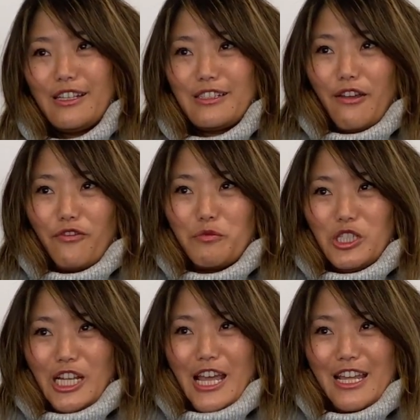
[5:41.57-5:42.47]
set from
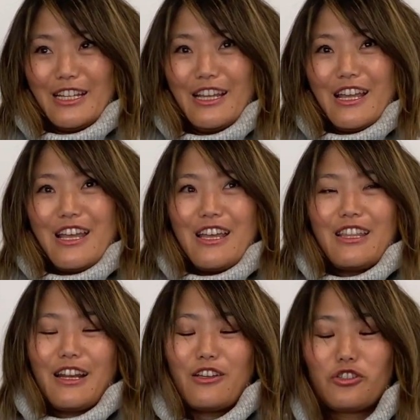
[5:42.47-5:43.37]
Shein
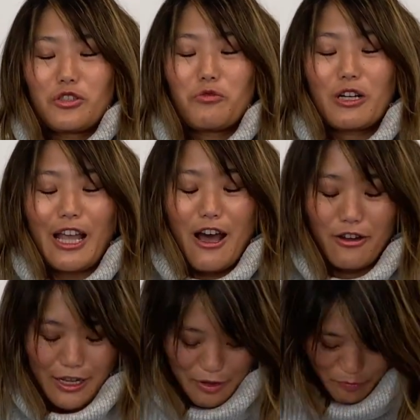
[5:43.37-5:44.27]
that I usually work out in,